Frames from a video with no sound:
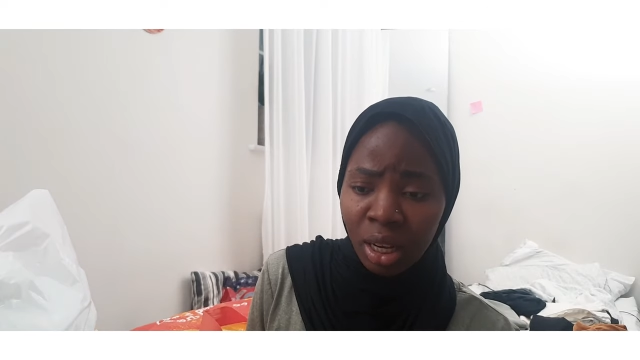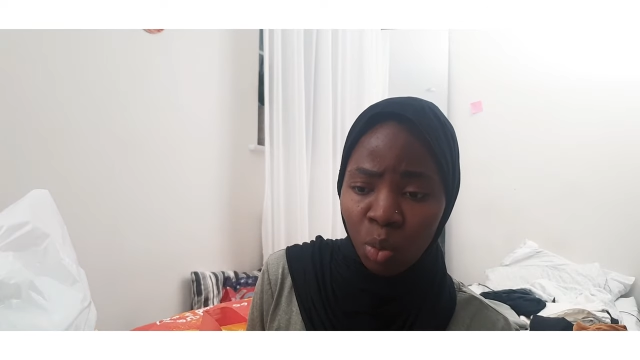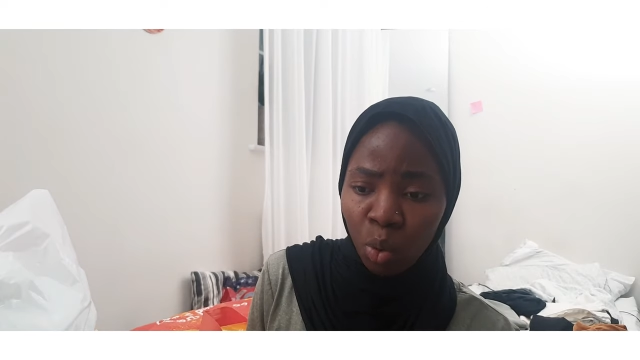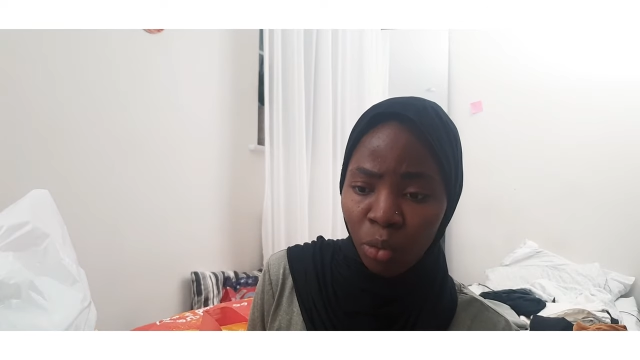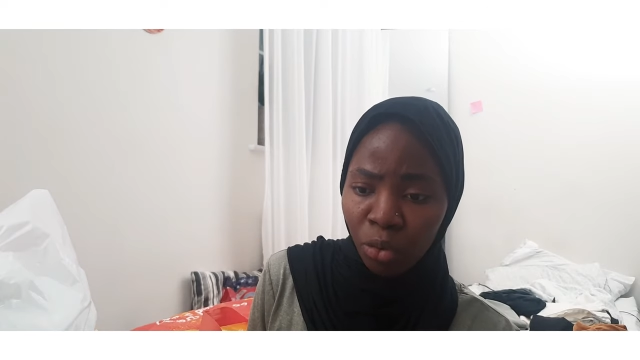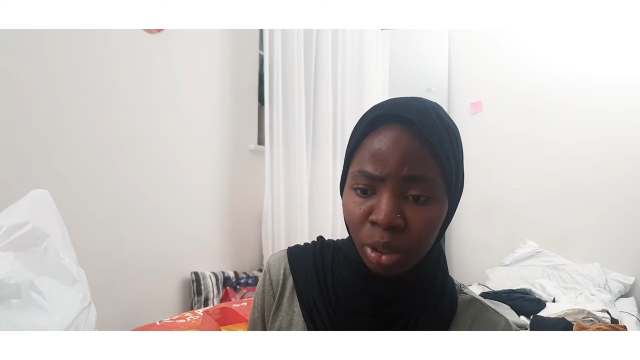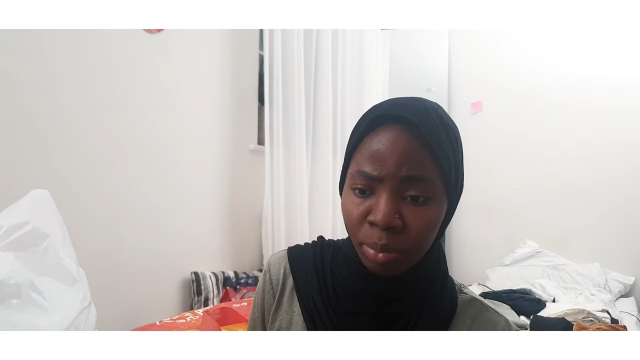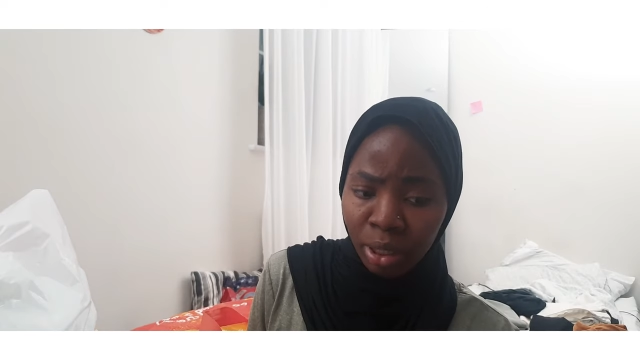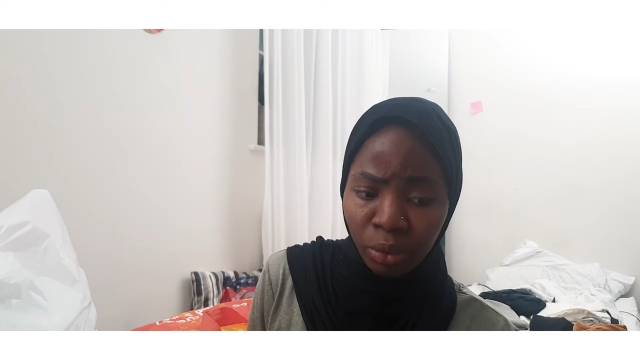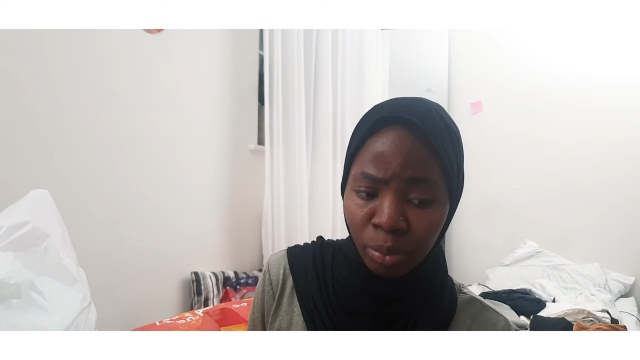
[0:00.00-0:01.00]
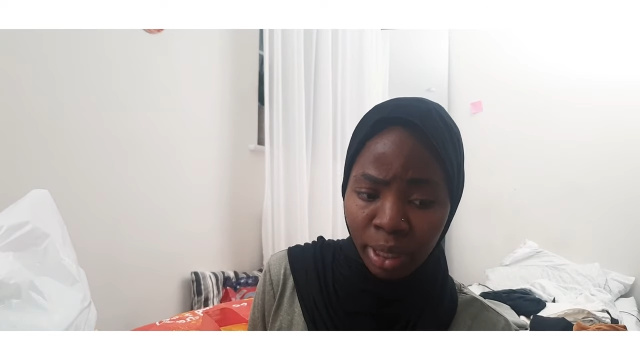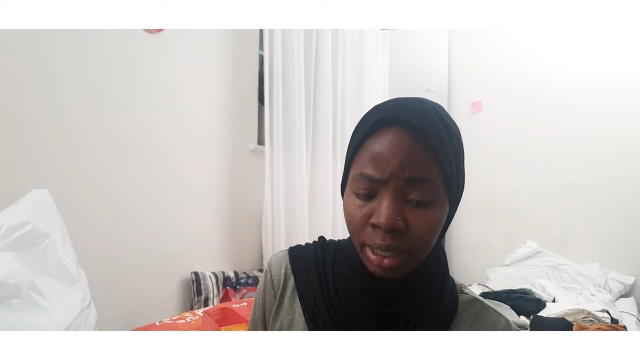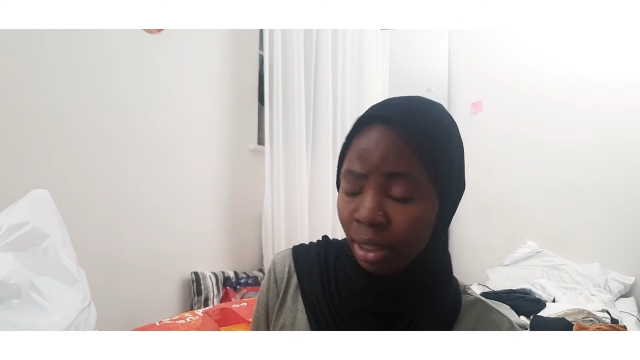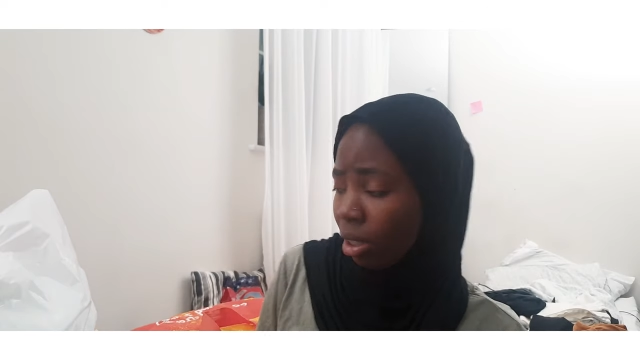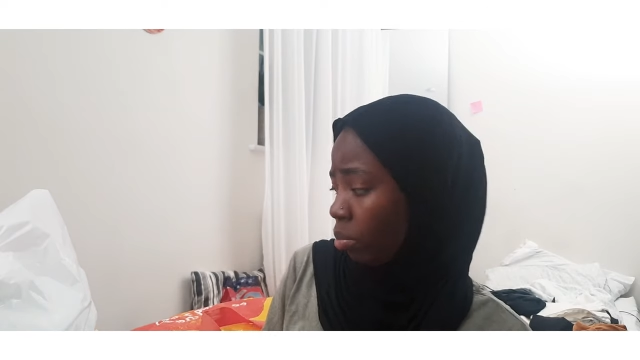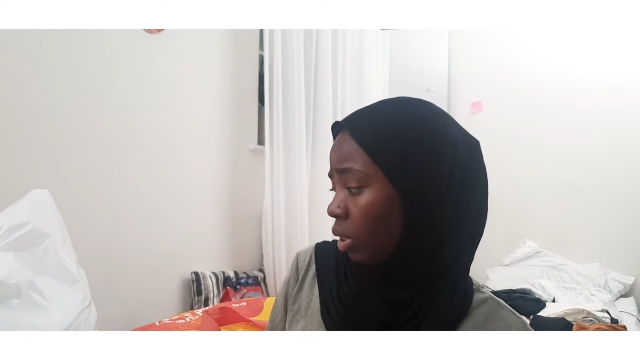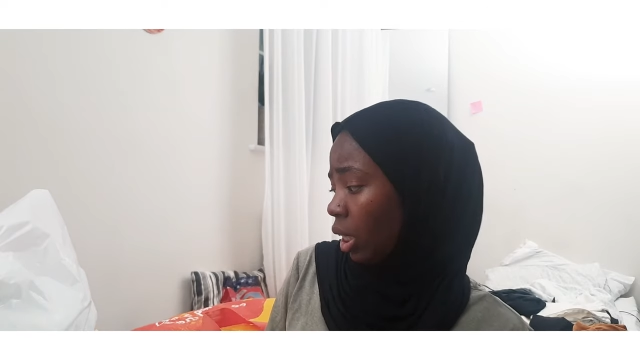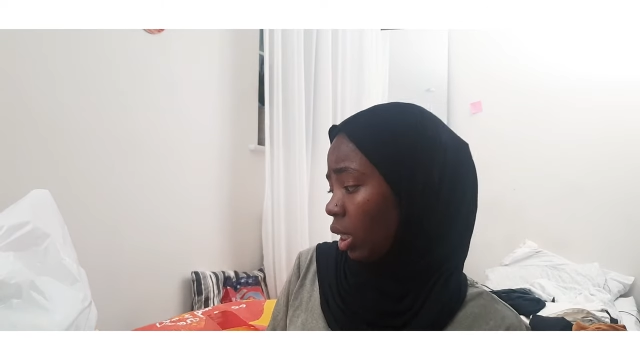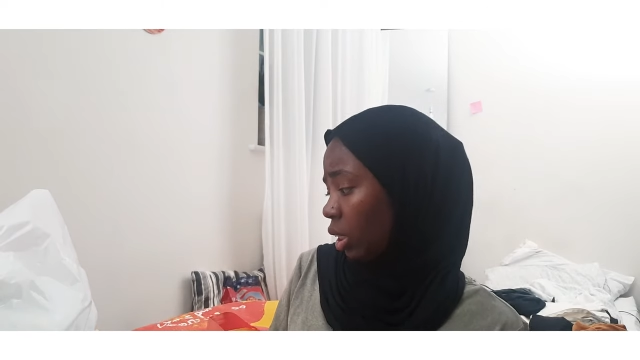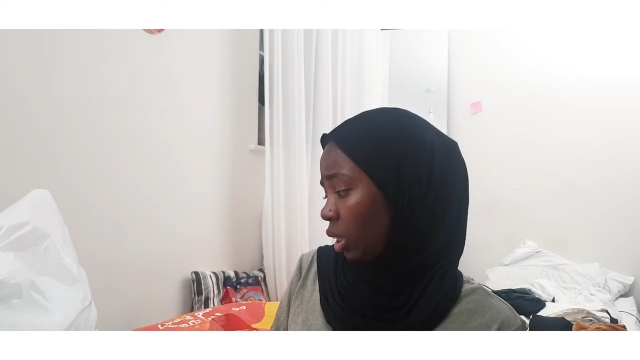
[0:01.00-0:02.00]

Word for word: one for the bathroom items, and